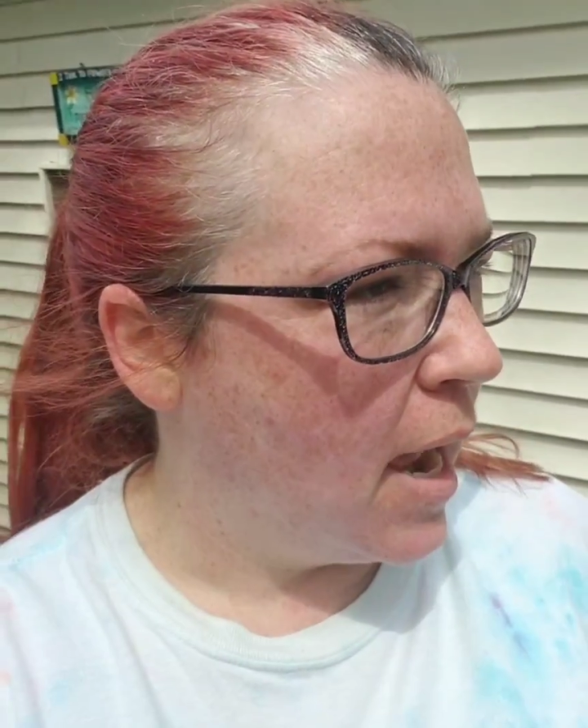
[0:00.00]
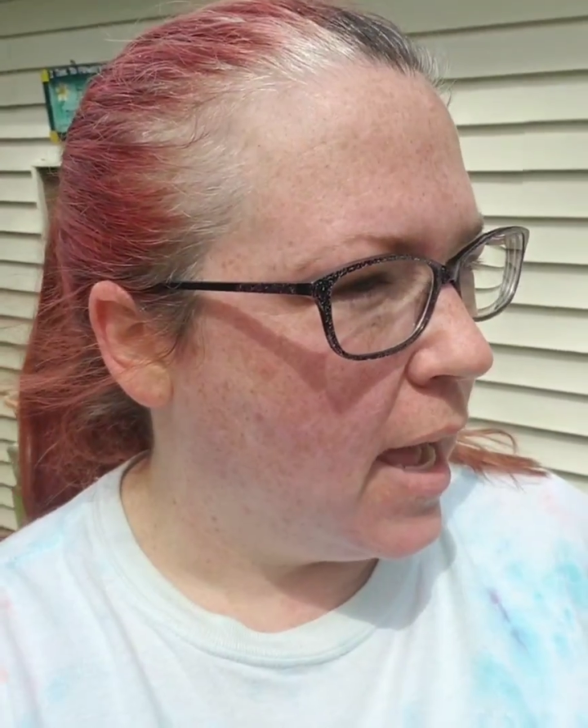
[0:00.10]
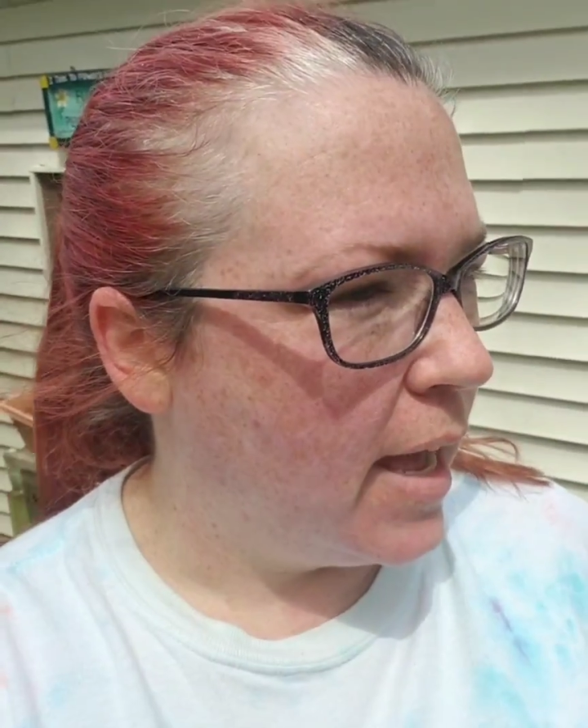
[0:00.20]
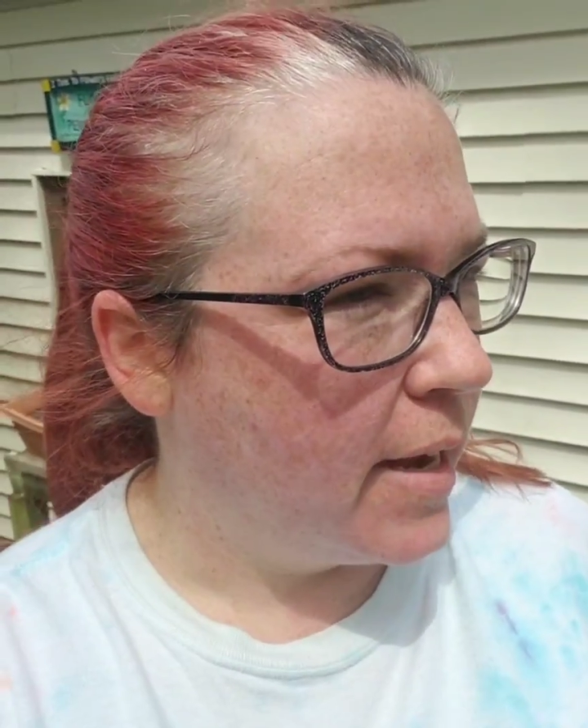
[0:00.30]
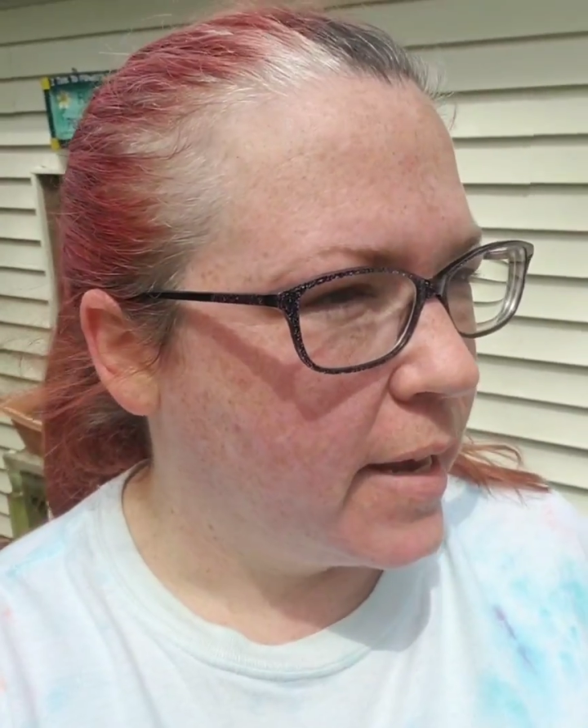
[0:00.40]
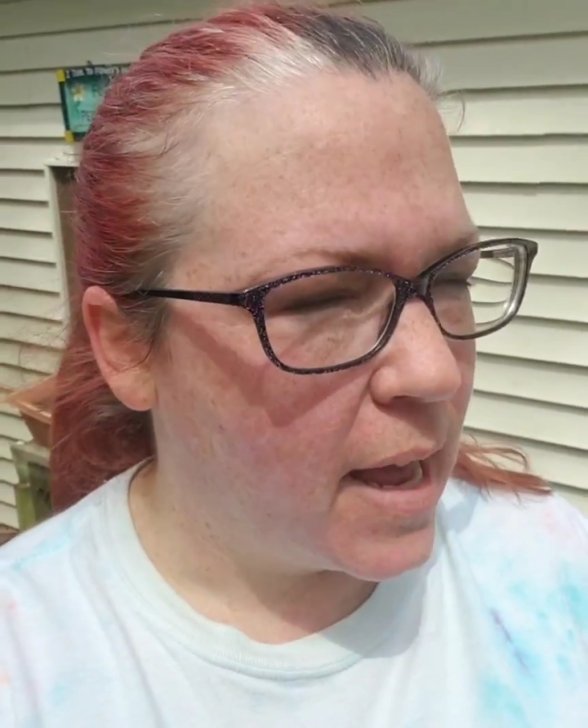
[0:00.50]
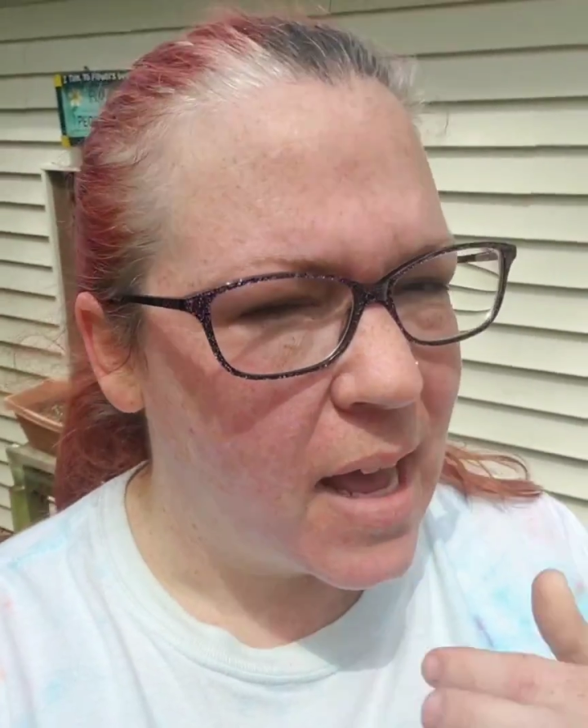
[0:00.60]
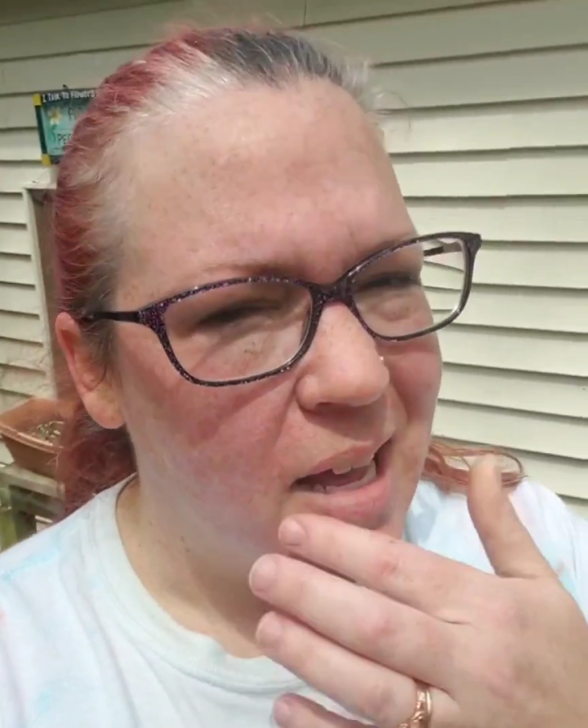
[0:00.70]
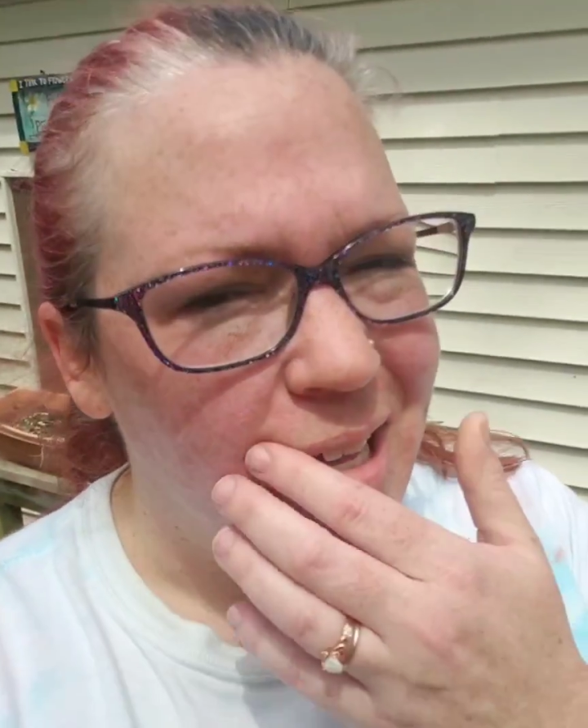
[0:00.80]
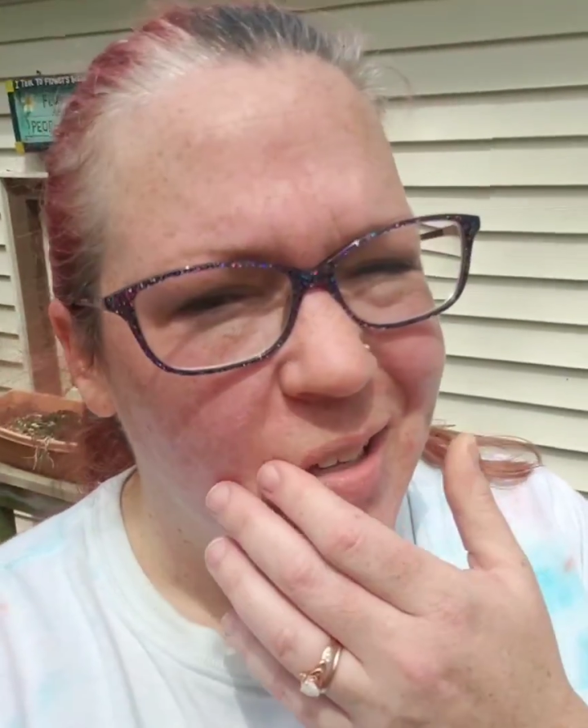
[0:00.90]
And
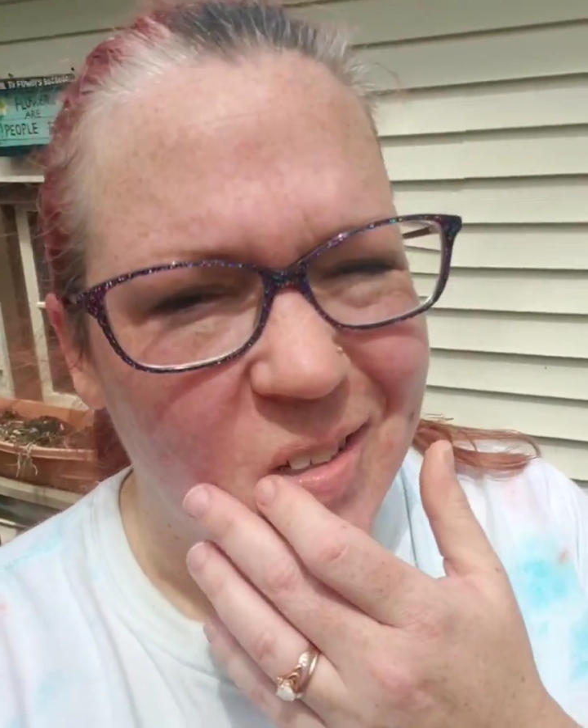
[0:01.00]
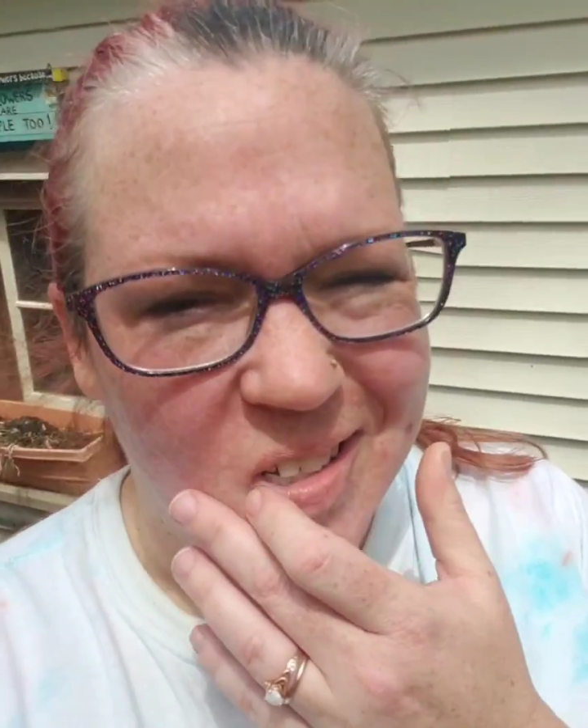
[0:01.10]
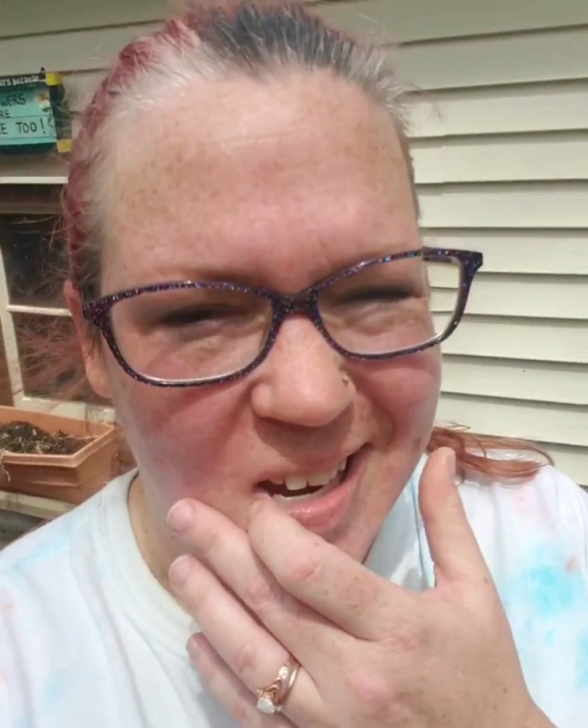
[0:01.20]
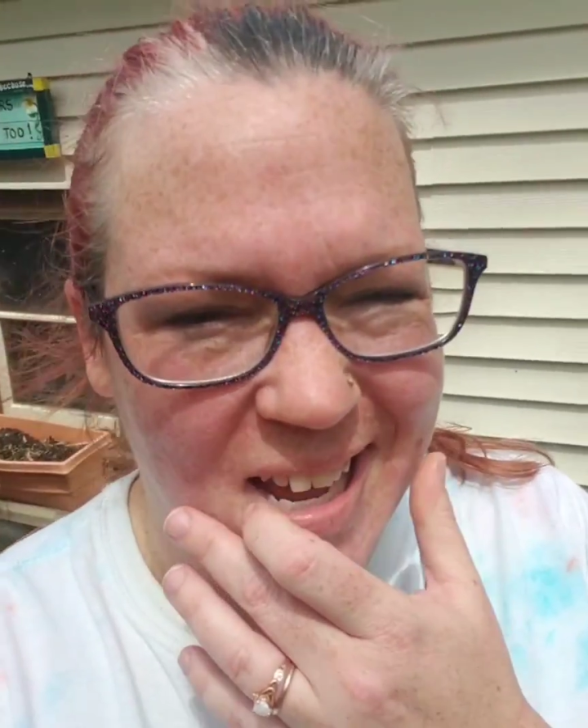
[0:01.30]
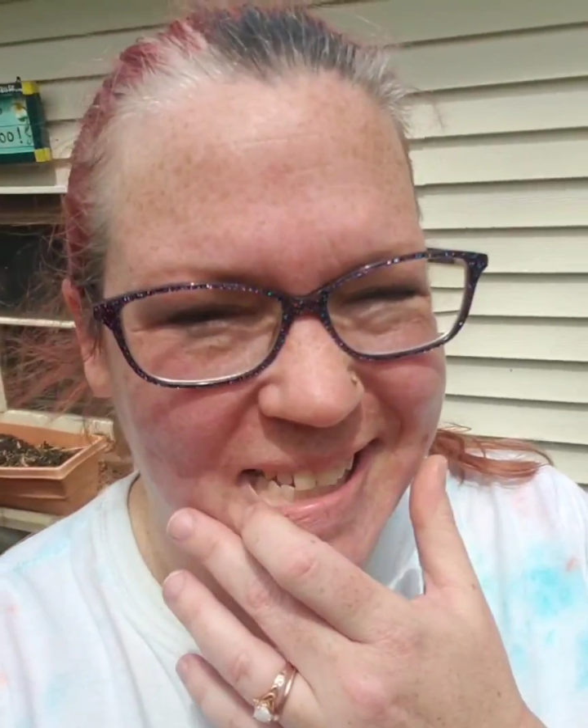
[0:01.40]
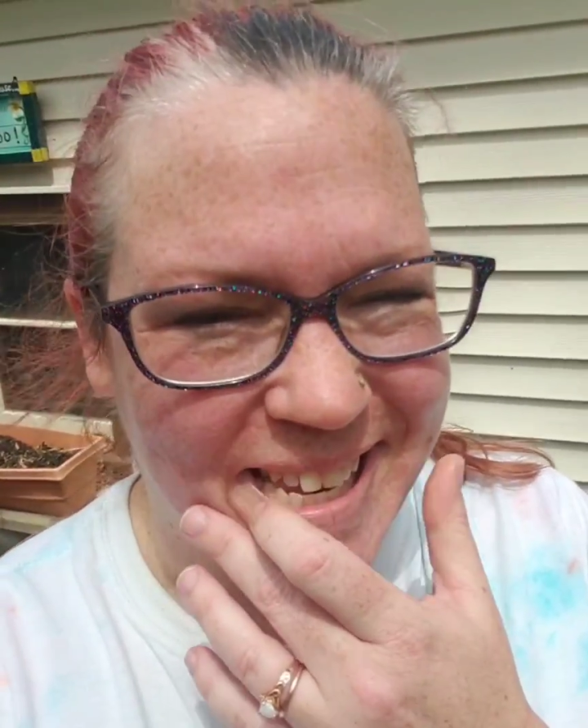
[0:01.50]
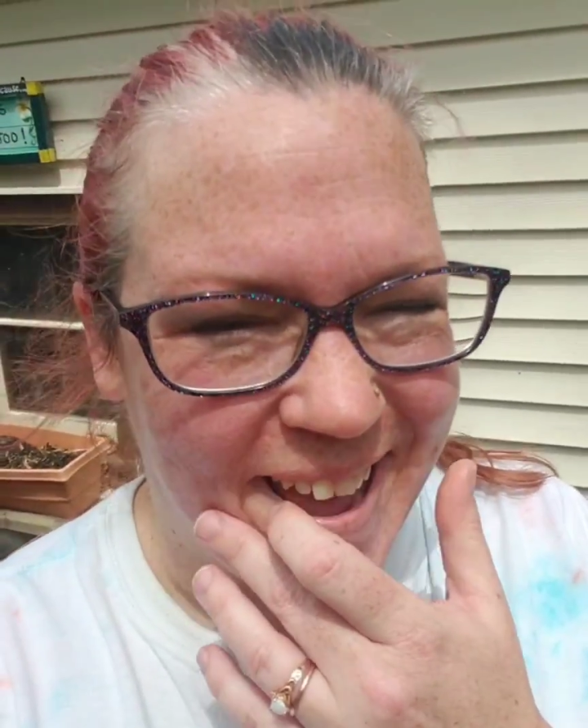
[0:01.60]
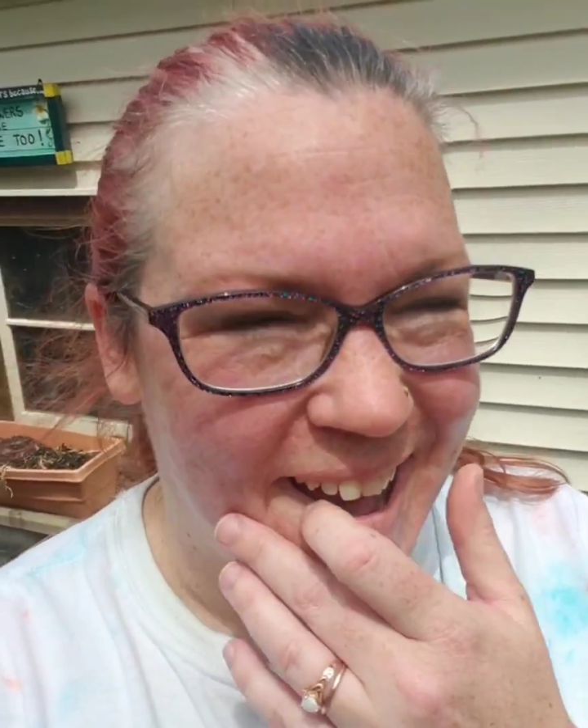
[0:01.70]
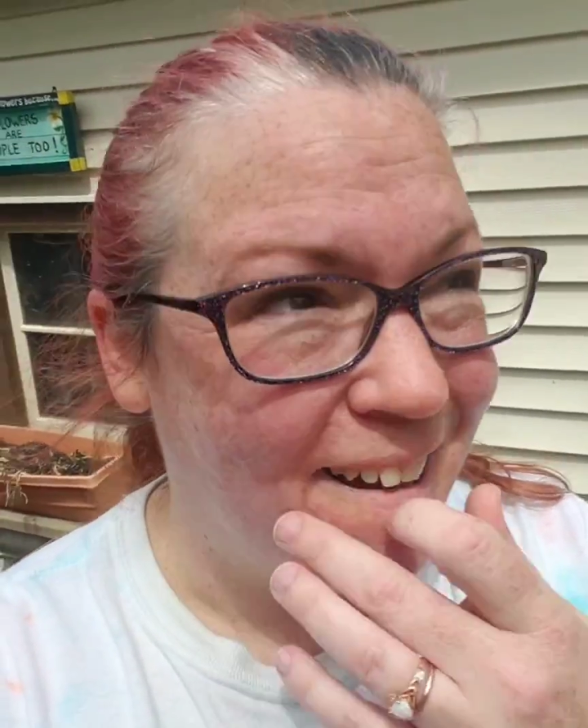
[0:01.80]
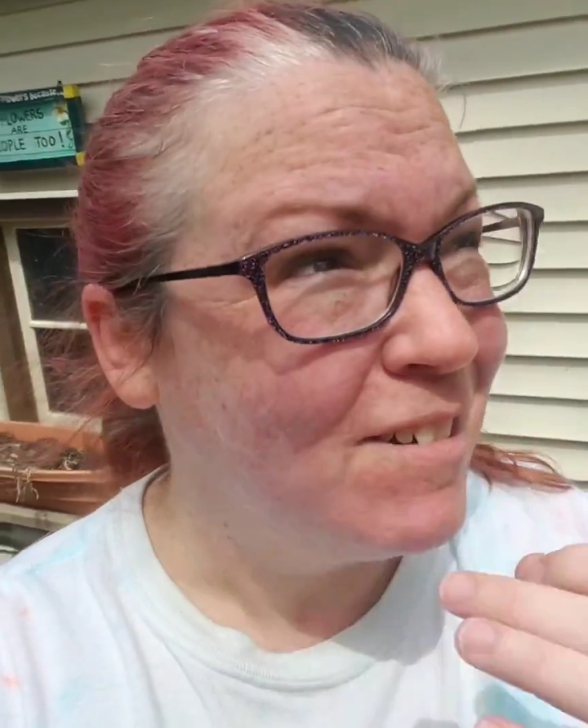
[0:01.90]
yeah, it's a nice
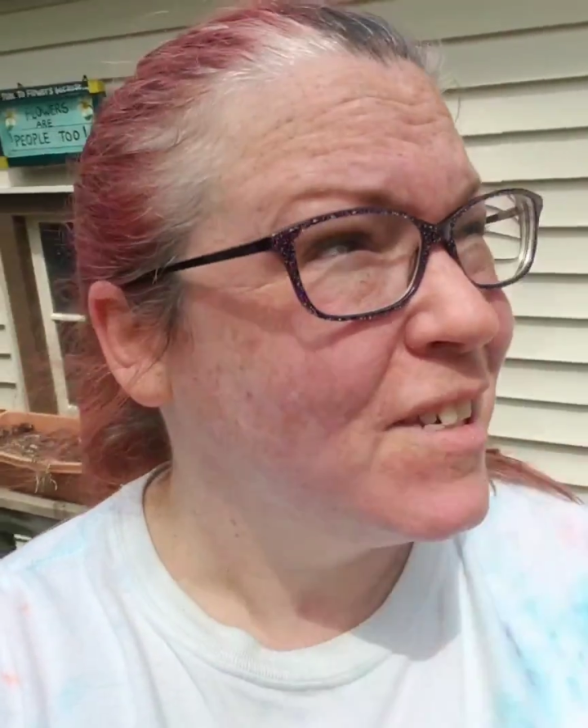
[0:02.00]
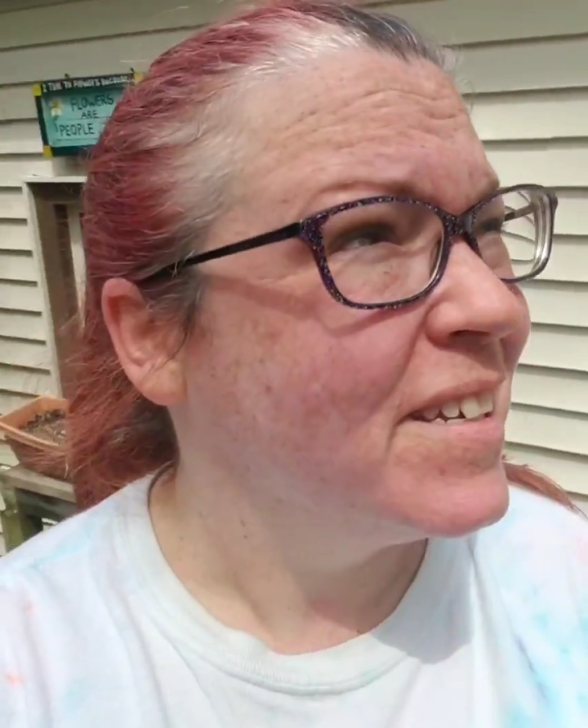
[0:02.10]
day out.